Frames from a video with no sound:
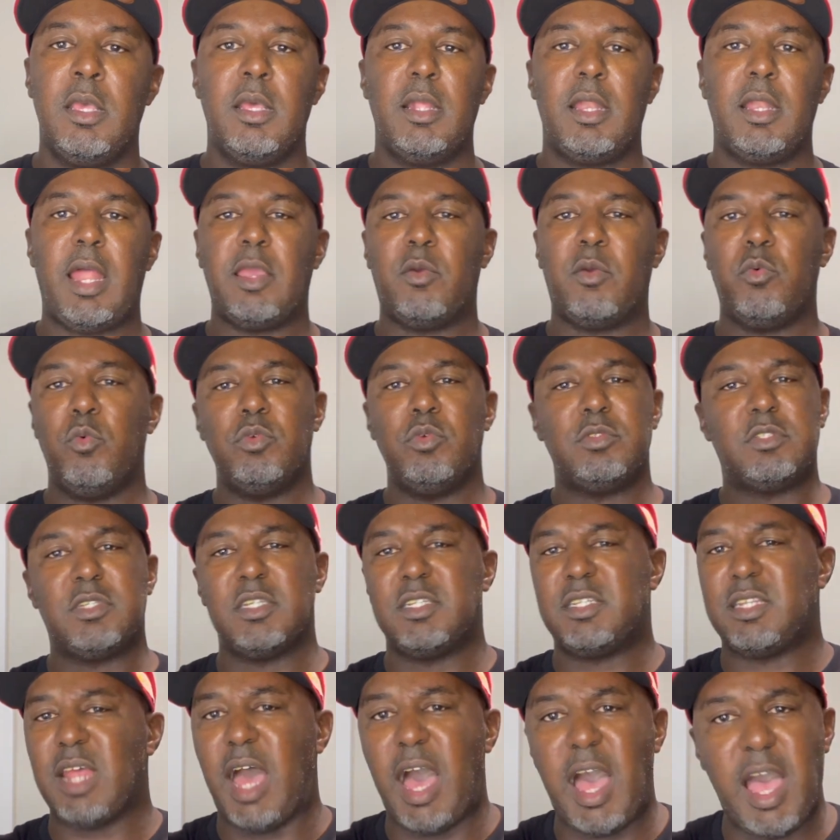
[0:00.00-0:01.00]
like to
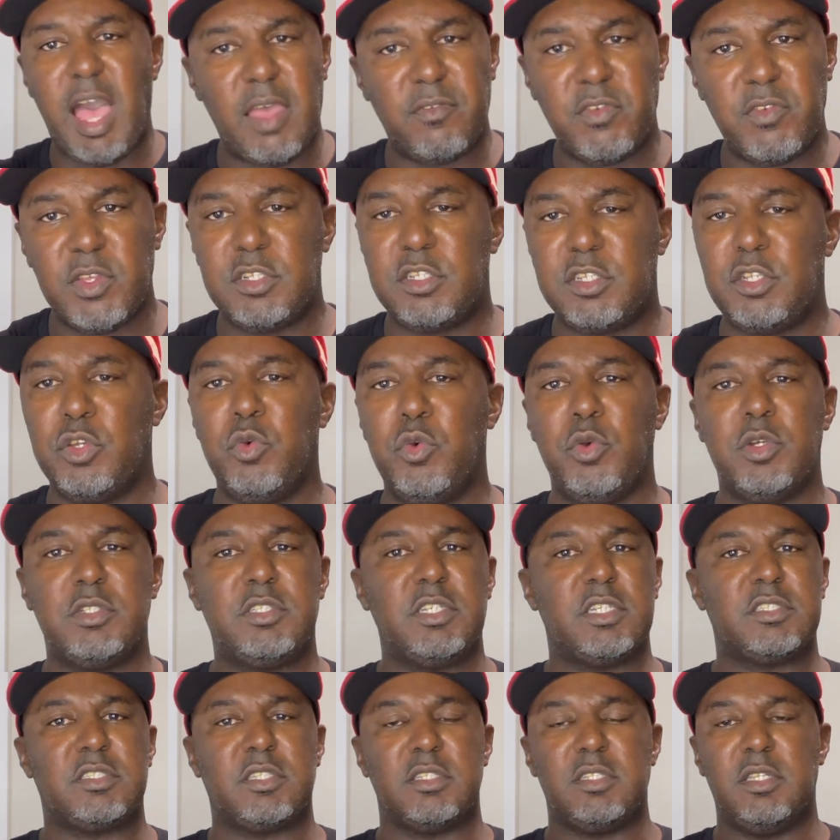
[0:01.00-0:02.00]
dive into and
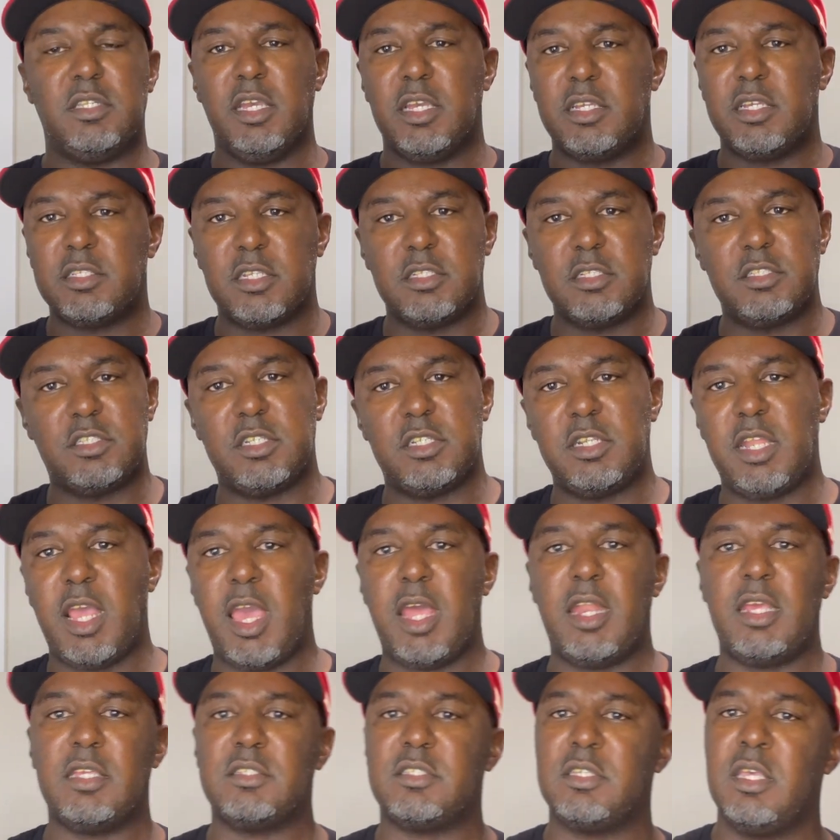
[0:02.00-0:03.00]
just to look at the
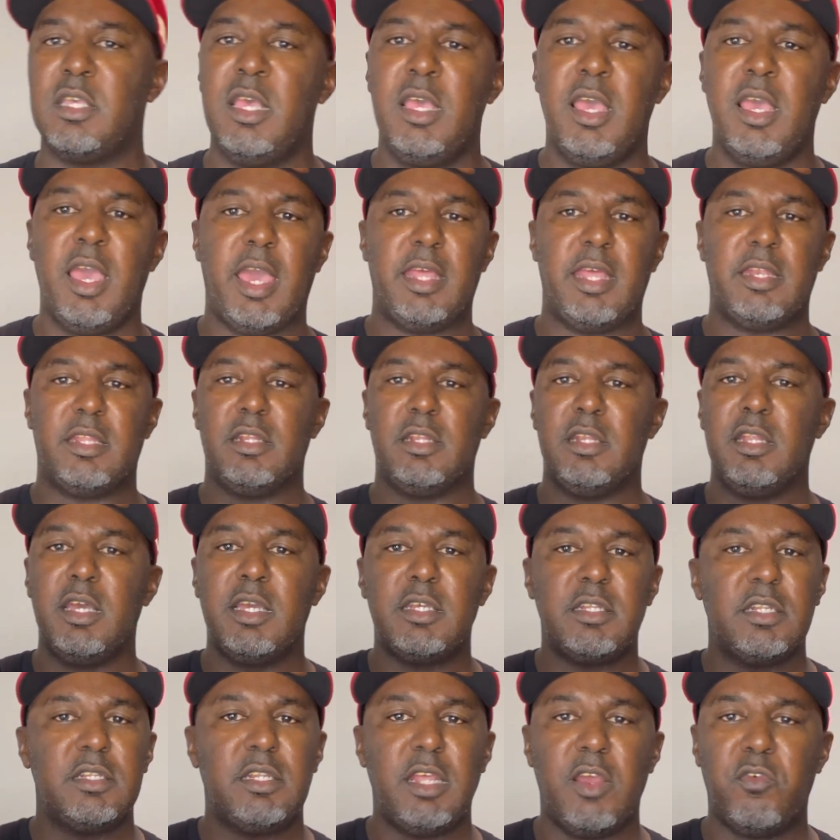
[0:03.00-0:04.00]
genetics and to look
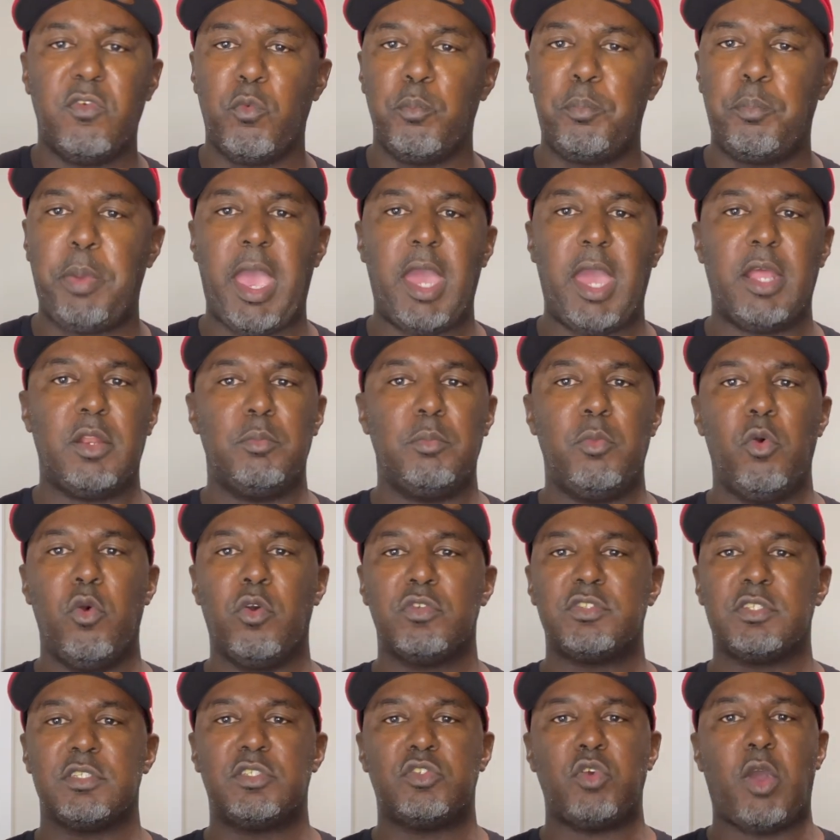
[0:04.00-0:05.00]
at the different pattern
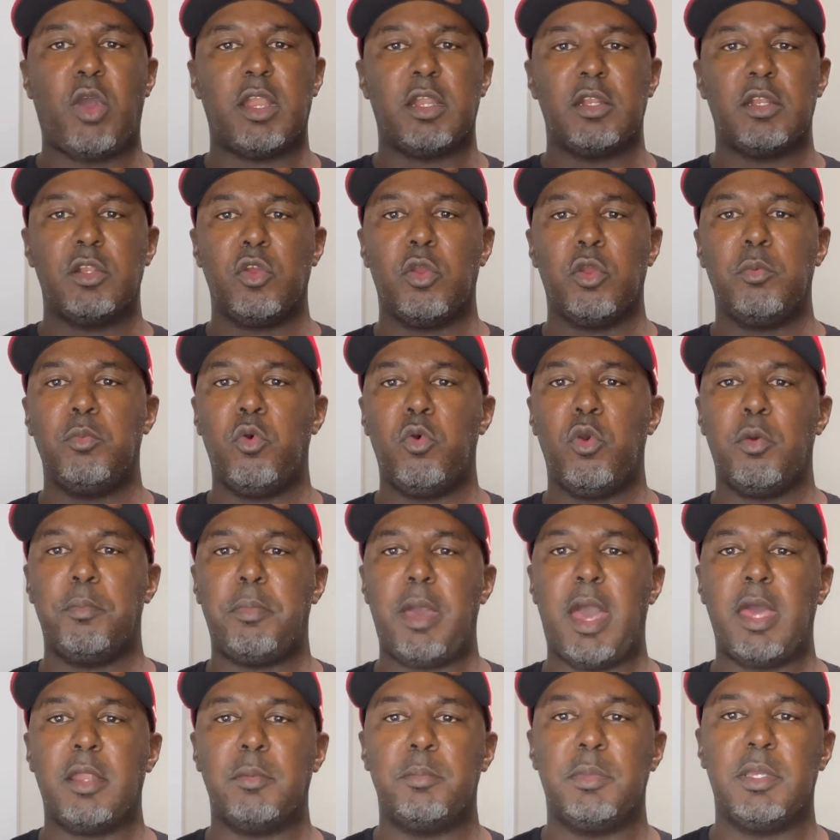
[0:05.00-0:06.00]
morphs and try to learn more
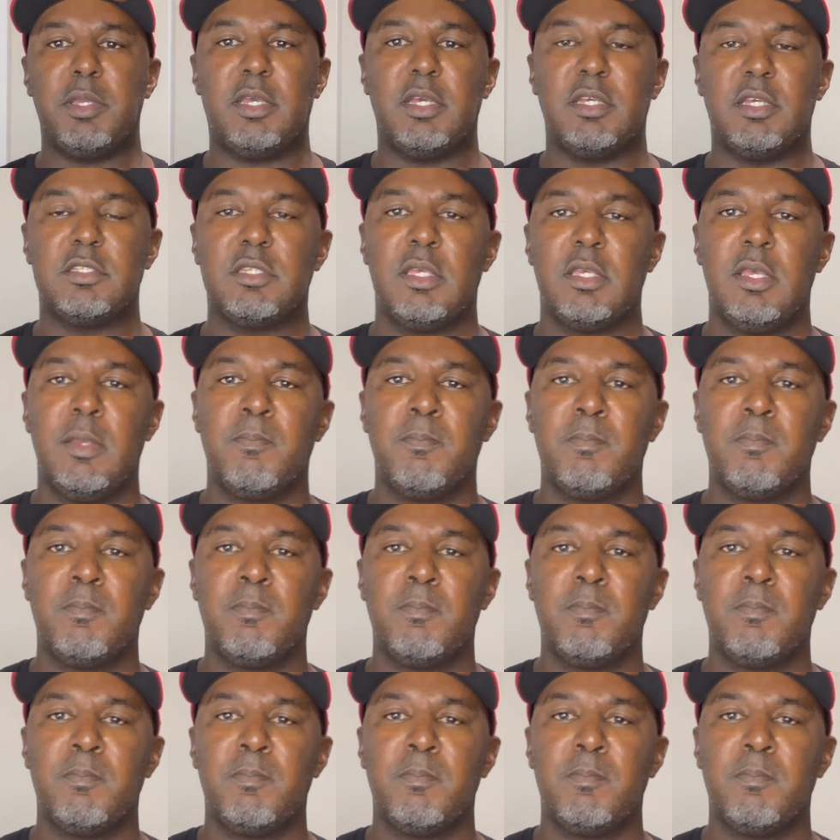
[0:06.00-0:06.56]
about them, because